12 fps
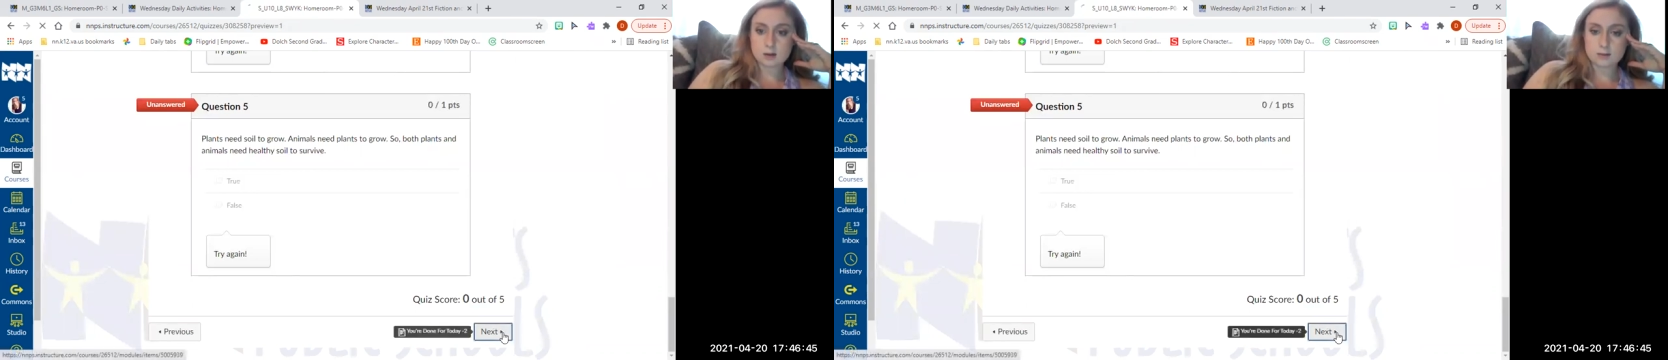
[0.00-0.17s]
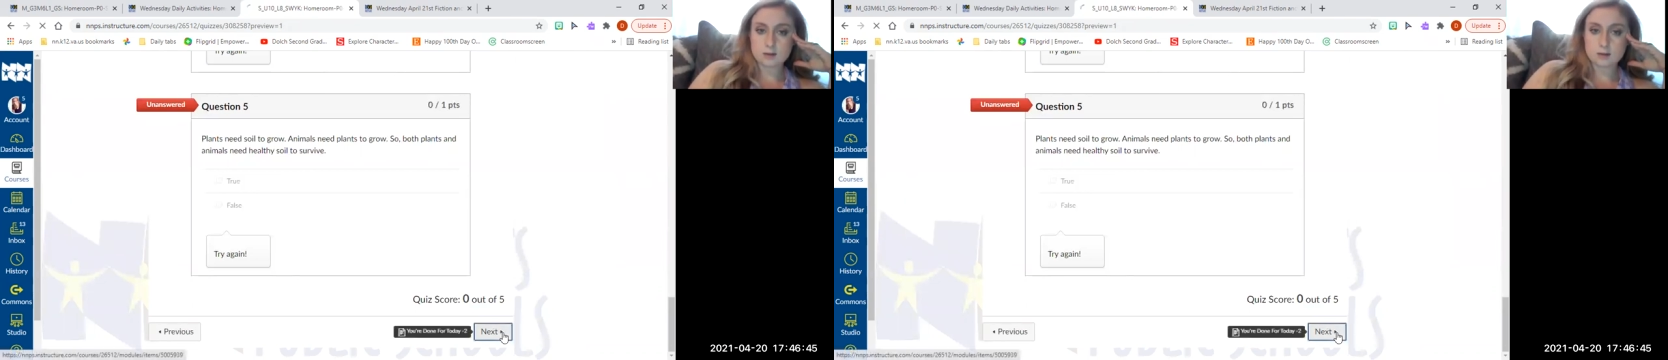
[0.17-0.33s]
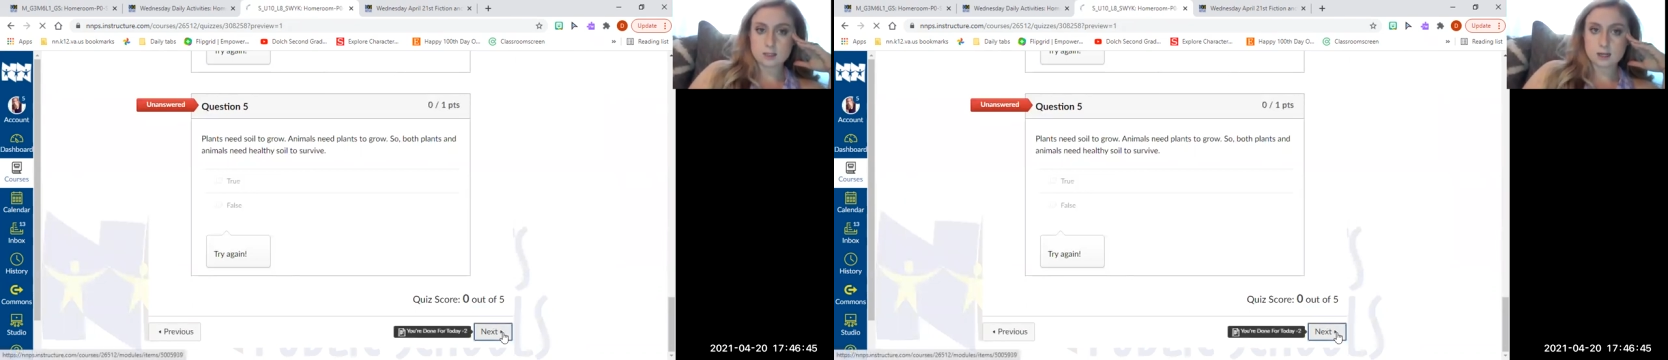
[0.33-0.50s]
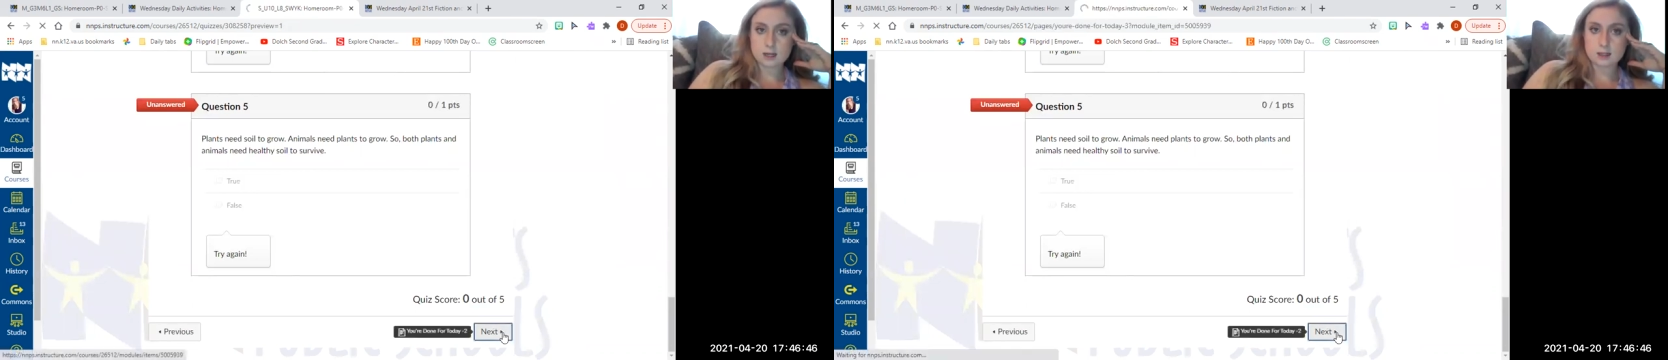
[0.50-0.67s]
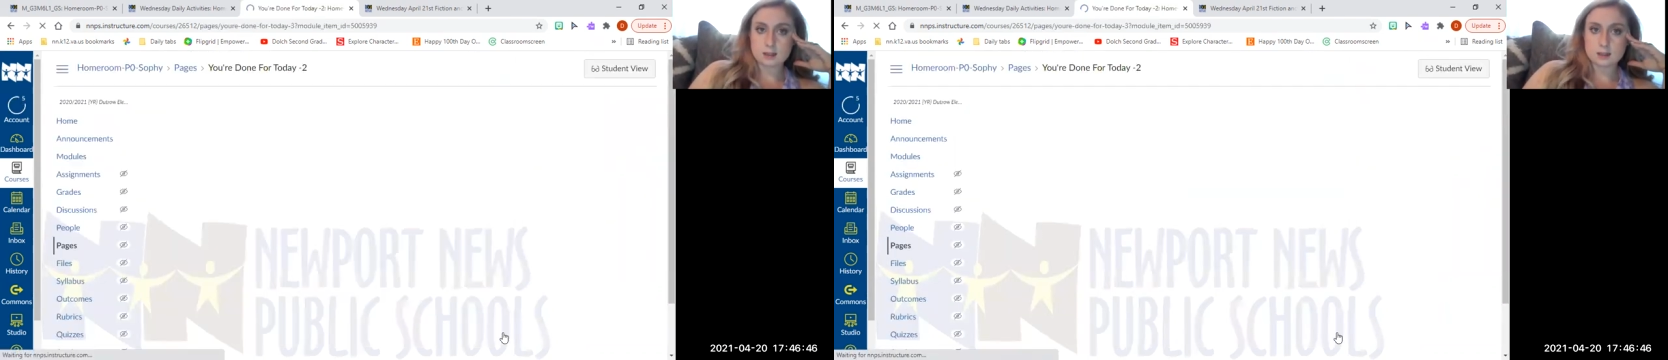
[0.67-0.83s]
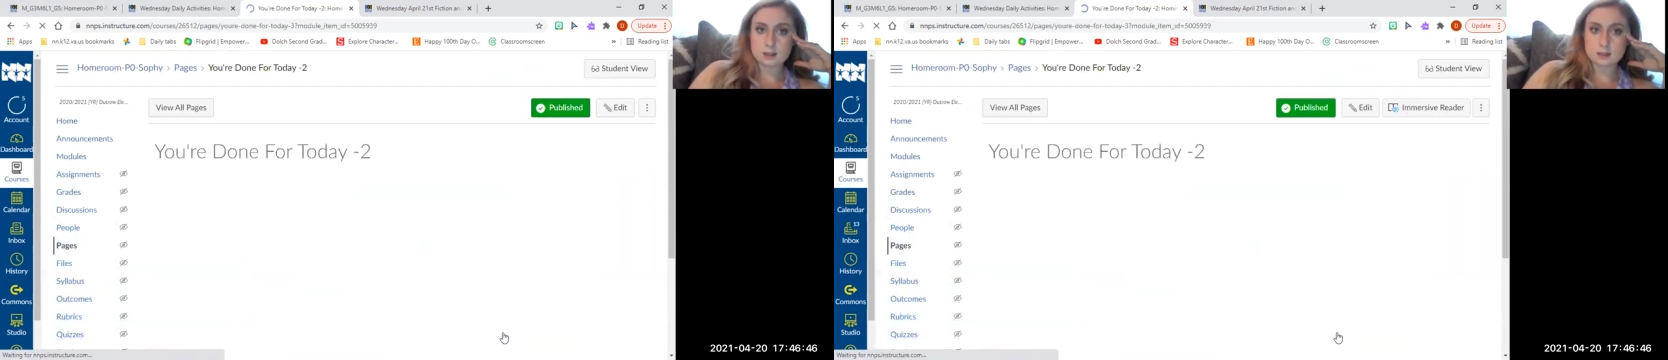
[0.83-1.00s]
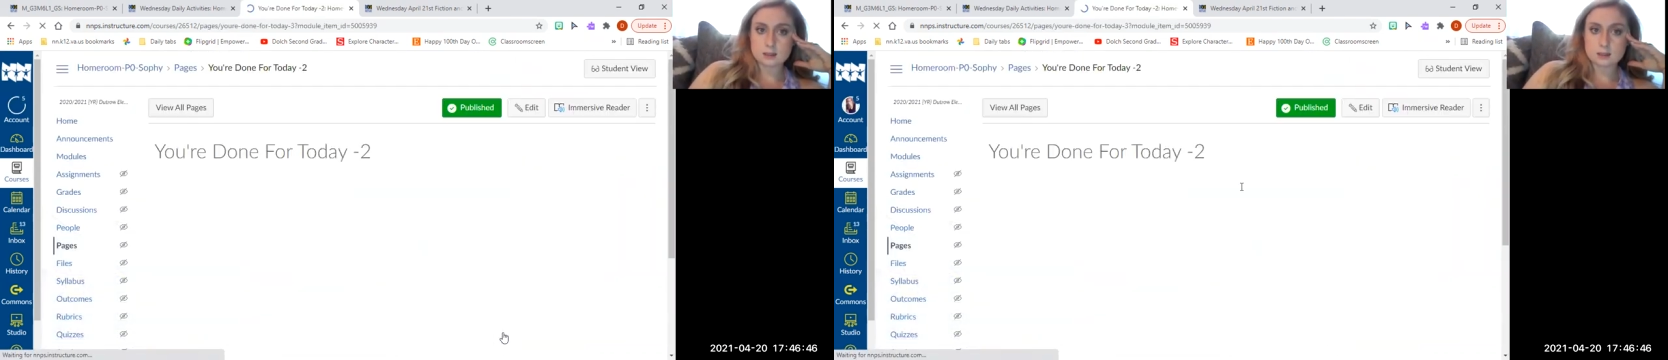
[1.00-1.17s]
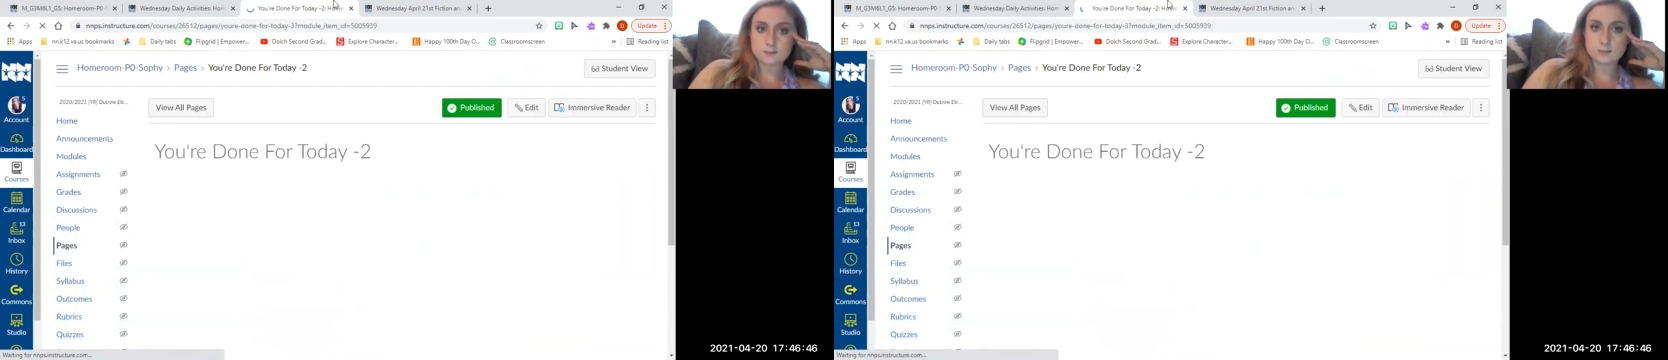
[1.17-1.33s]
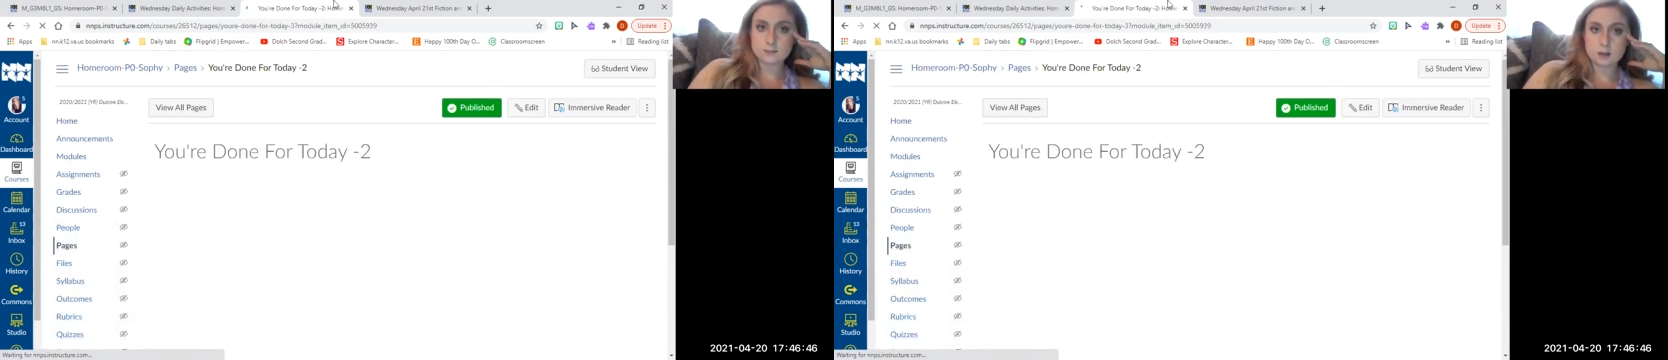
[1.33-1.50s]
all for
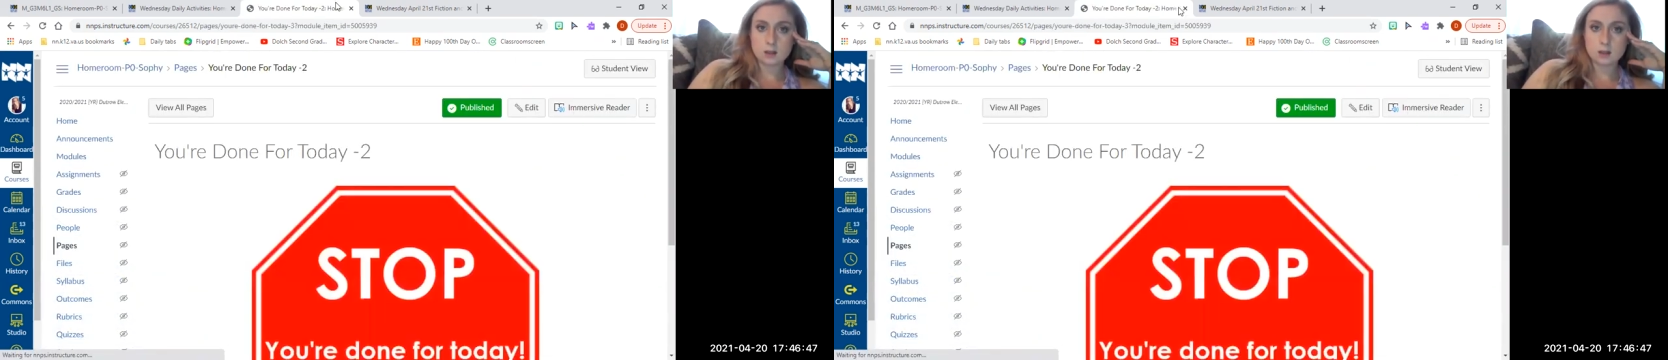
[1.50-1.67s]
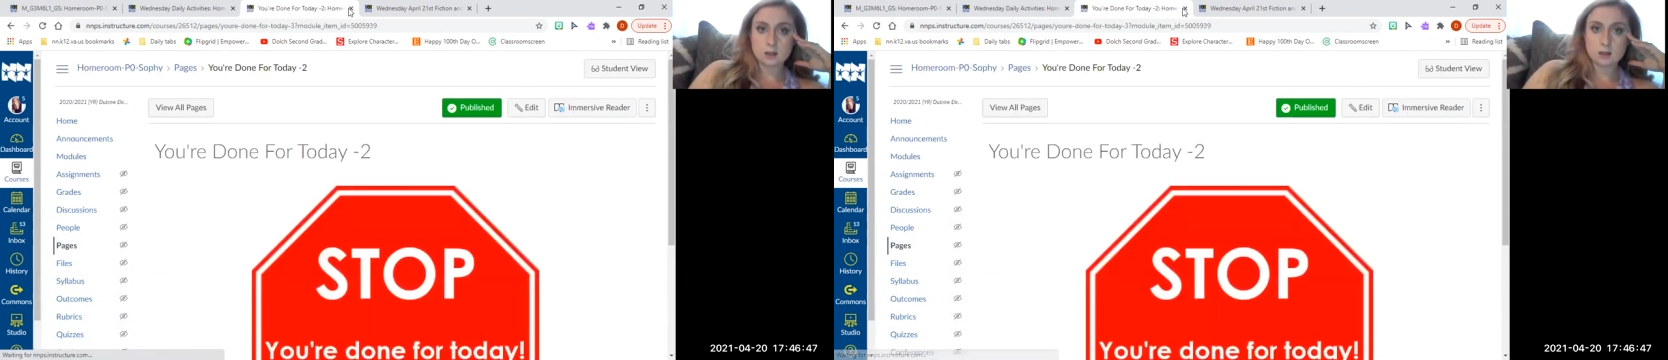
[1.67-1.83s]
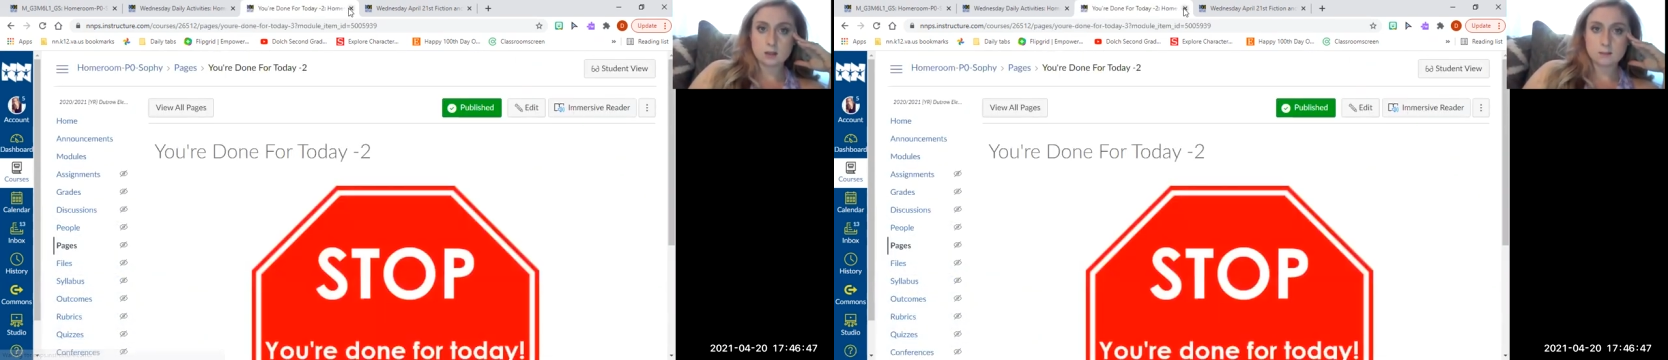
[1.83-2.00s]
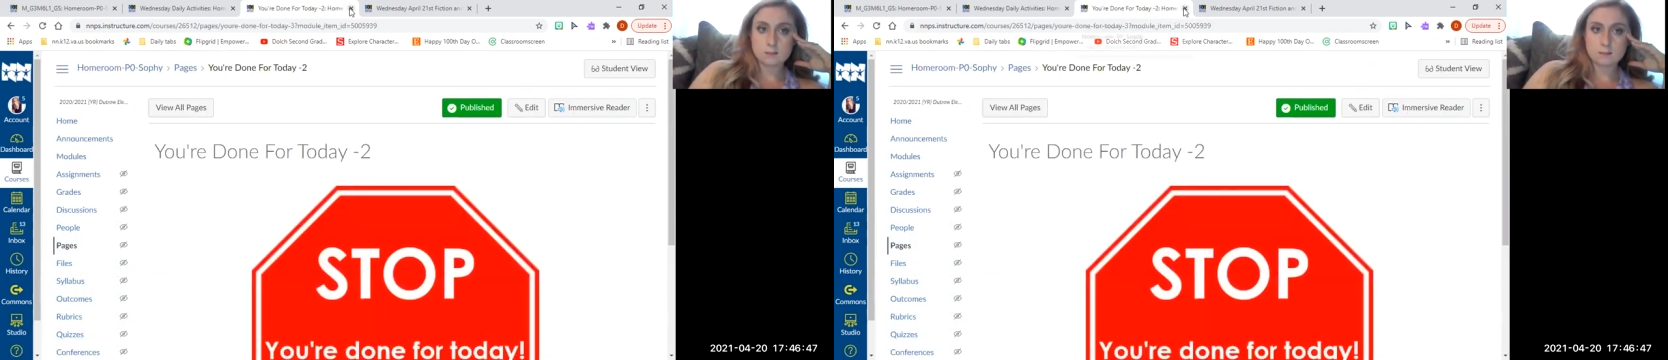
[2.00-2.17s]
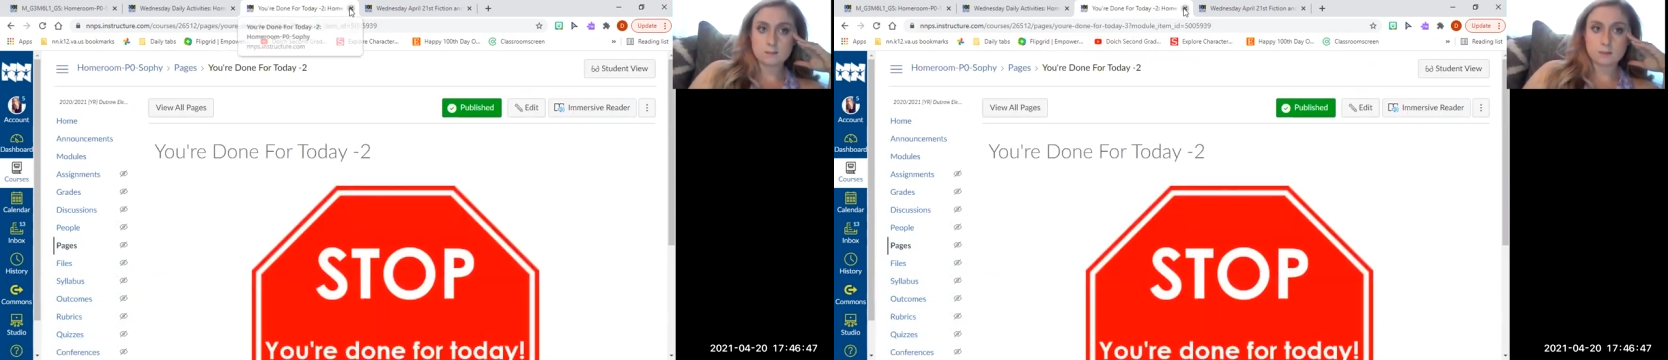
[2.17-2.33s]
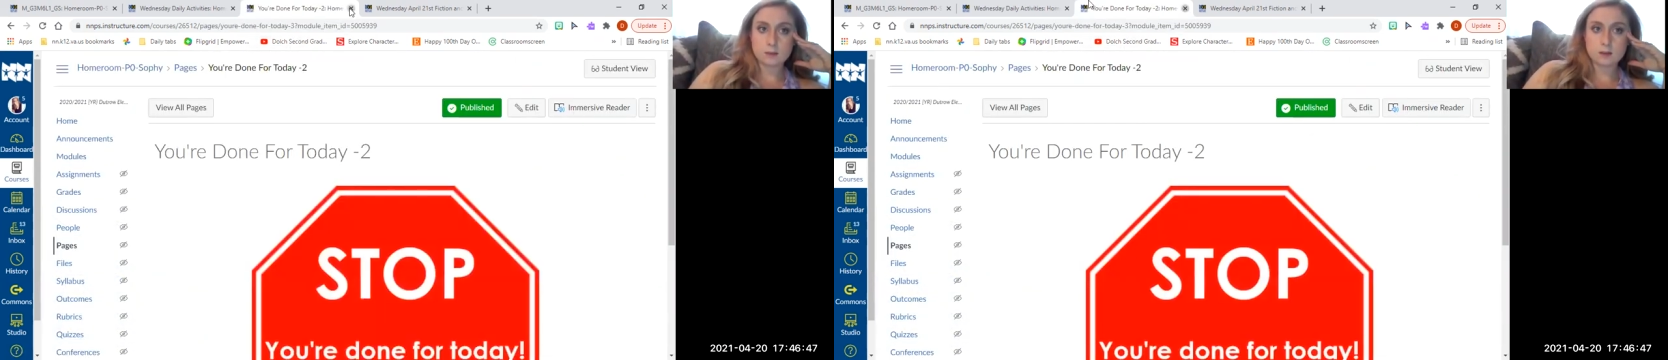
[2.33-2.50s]
science. Yep.